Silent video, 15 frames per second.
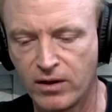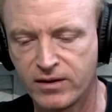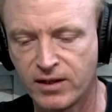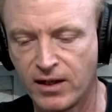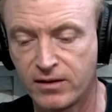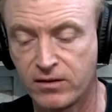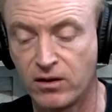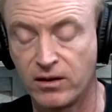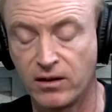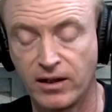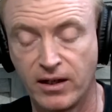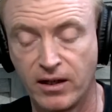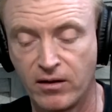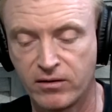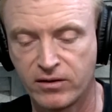Sat outside
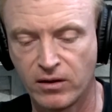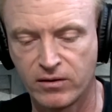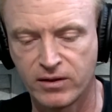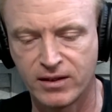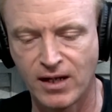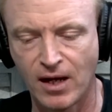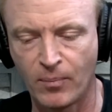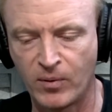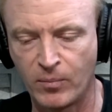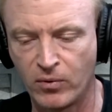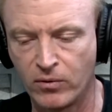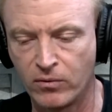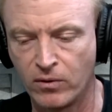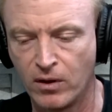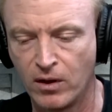leader, so it's
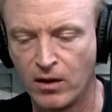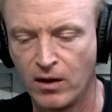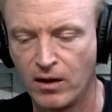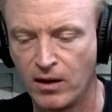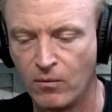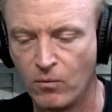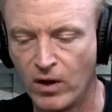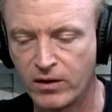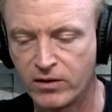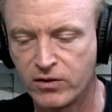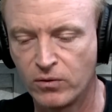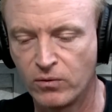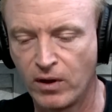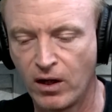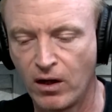adaptable, and won
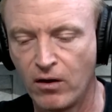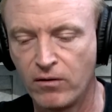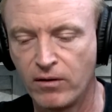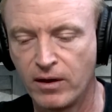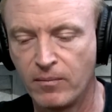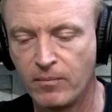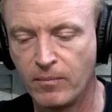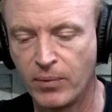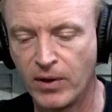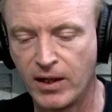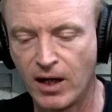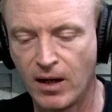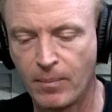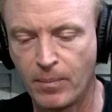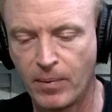2 ago, then beat
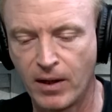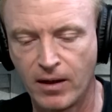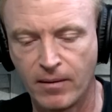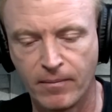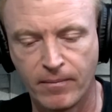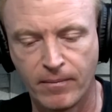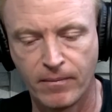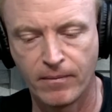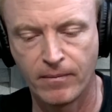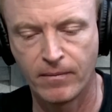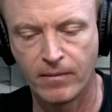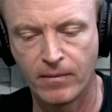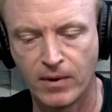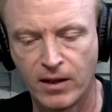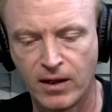up
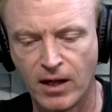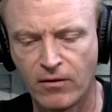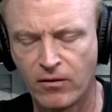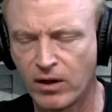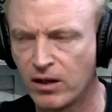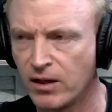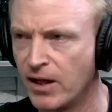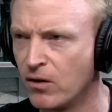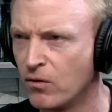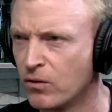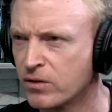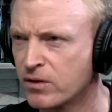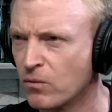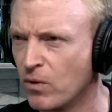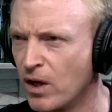another Eclair
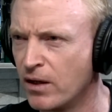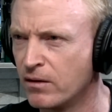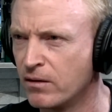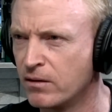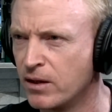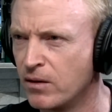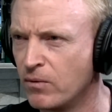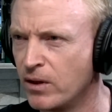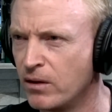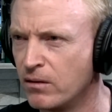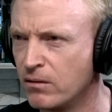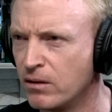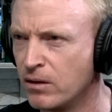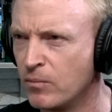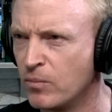horse that won. Did it
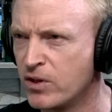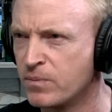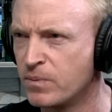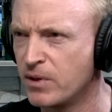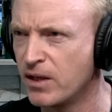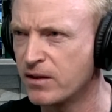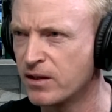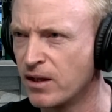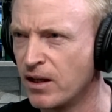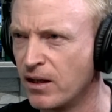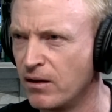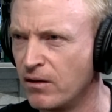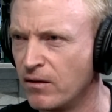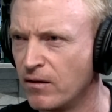win in Brisbane yesterday?